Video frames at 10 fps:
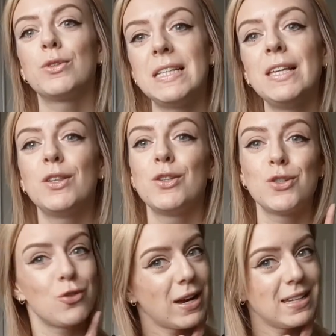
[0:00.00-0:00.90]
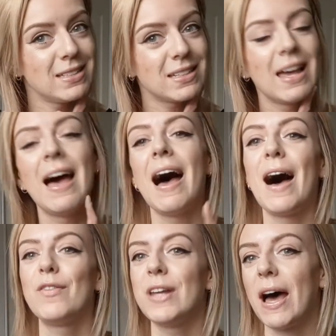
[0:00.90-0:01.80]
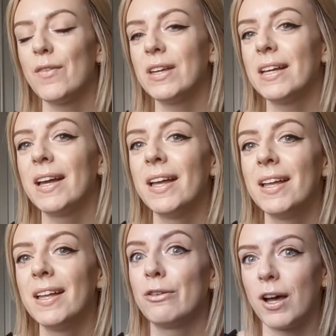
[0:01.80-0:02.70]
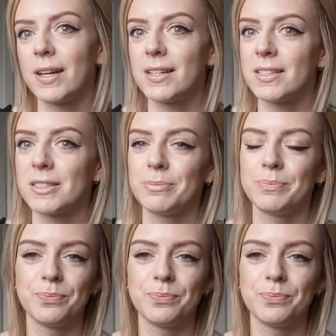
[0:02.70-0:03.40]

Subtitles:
teeth straight after having clear aligners.